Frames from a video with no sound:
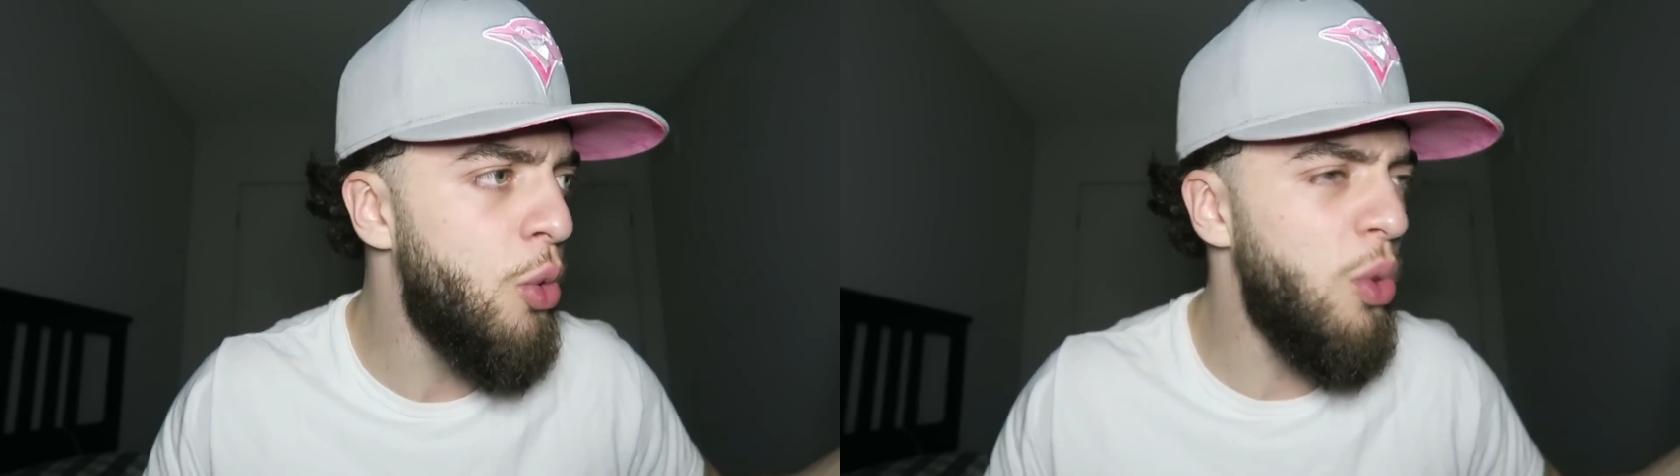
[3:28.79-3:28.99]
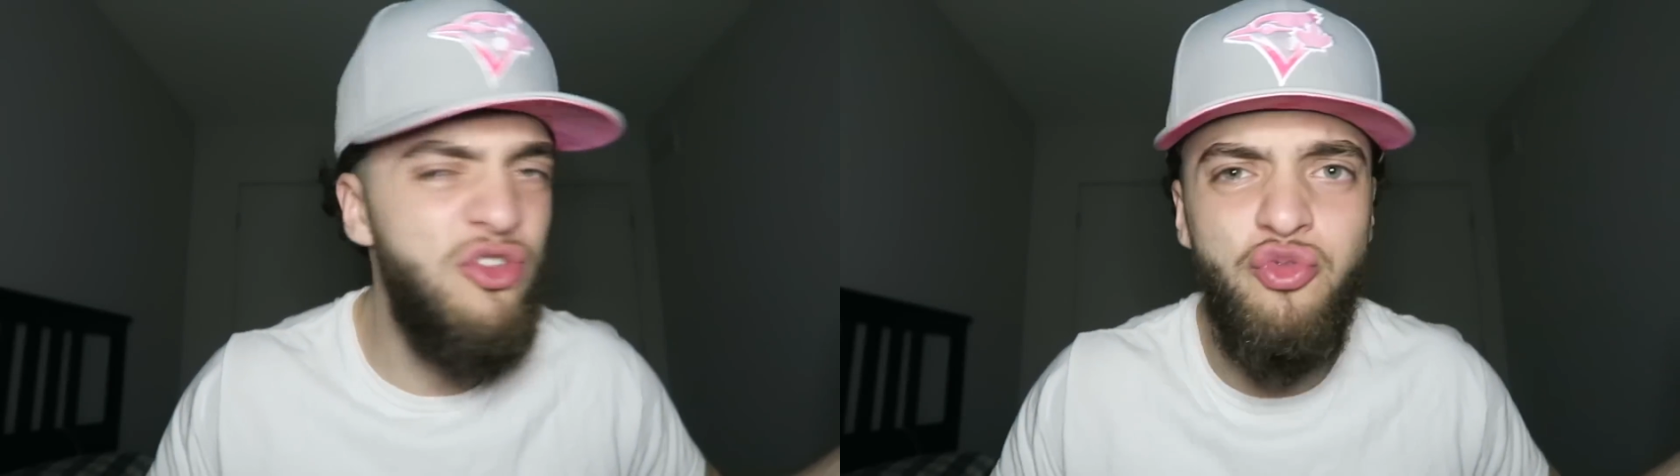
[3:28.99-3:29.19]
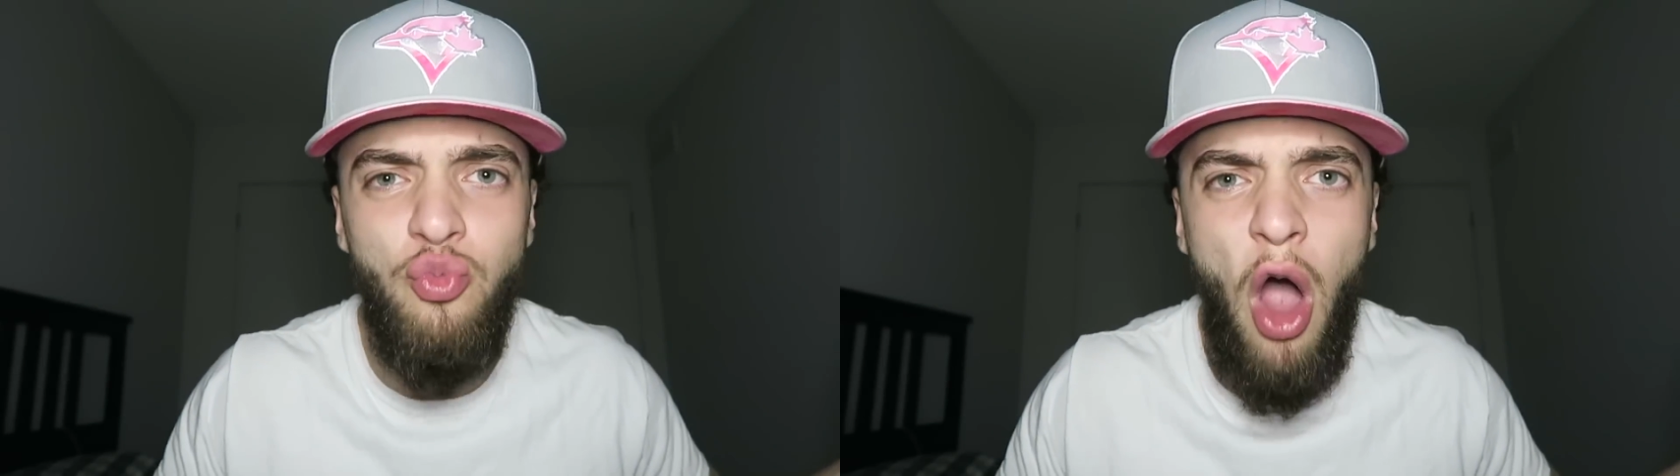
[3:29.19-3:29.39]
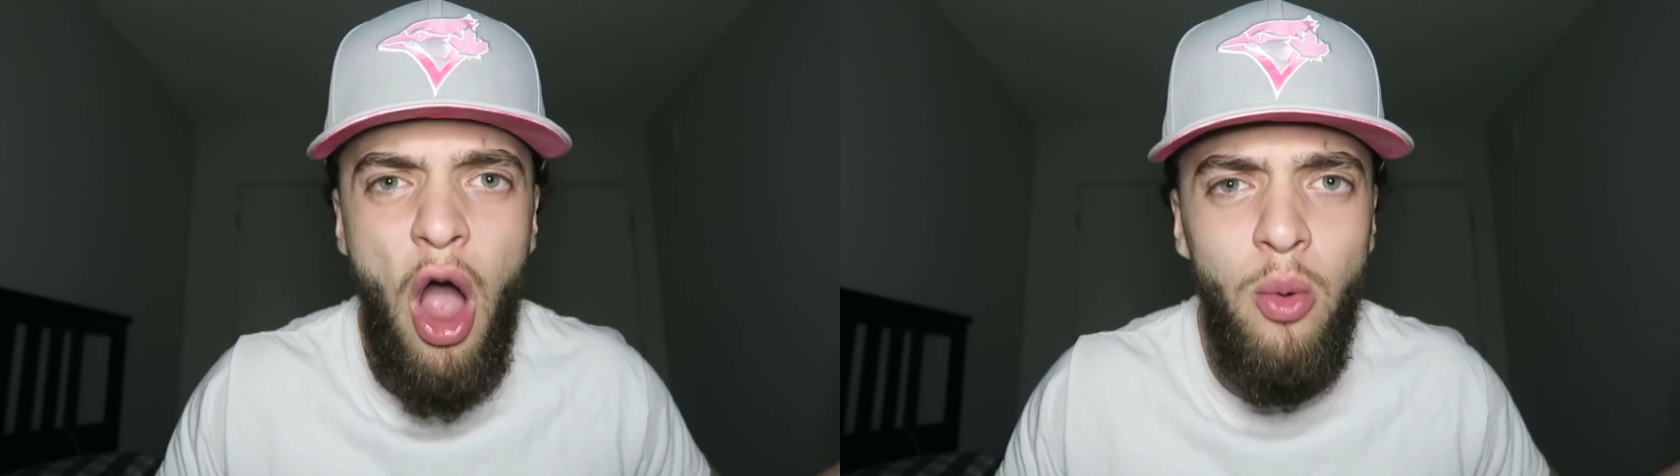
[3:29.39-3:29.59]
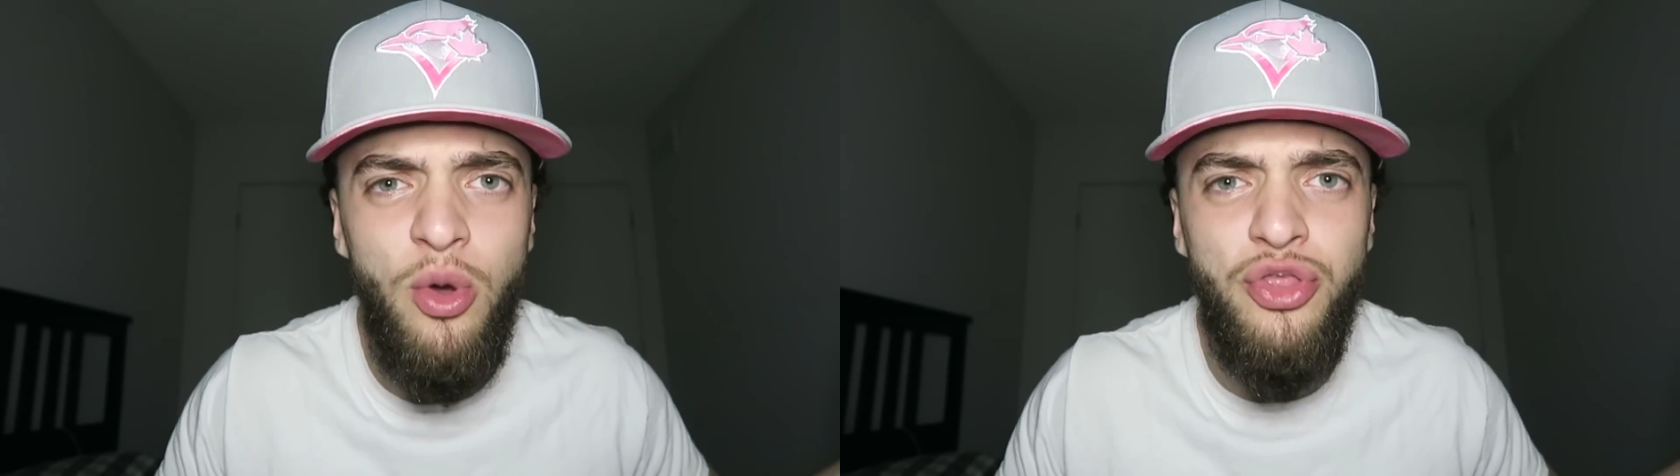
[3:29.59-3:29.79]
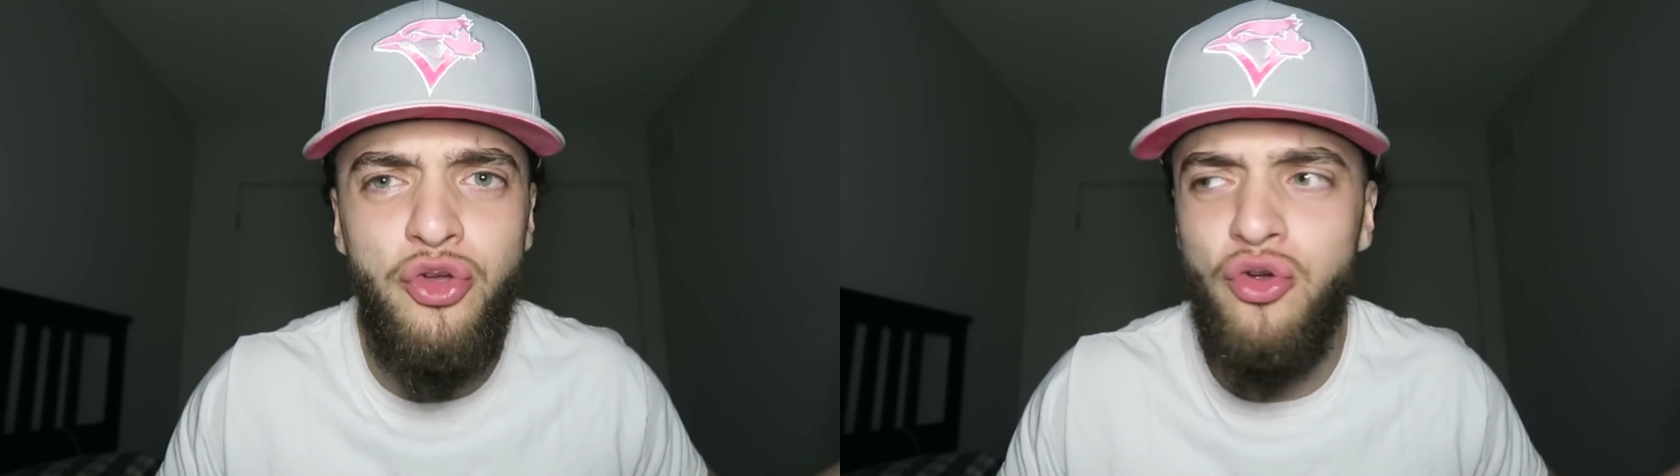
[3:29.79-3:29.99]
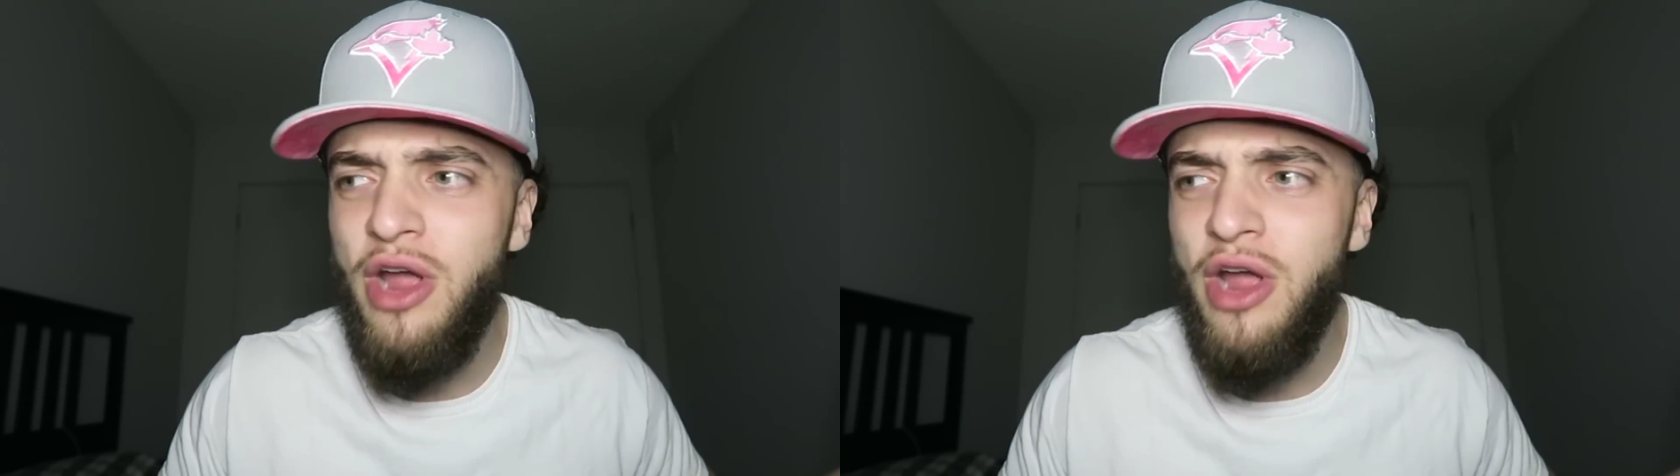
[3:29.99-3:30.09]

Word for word: What's wrong with her,